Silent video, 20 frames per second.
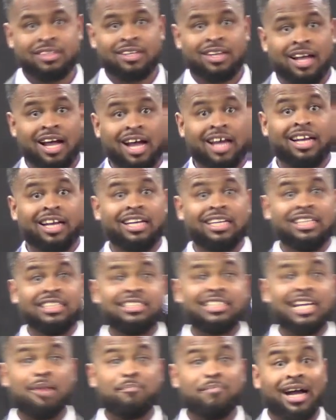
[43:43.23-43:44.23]
And then he
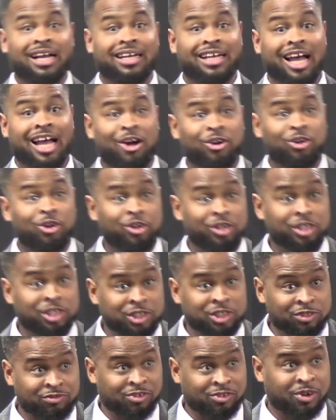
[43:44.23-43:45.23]
sat back down on his
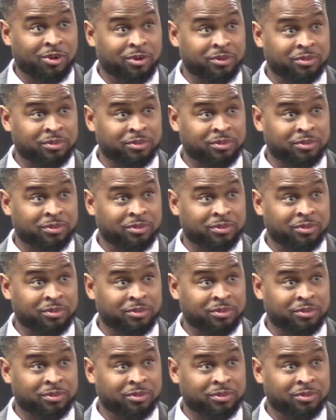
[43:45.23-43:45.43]
throne.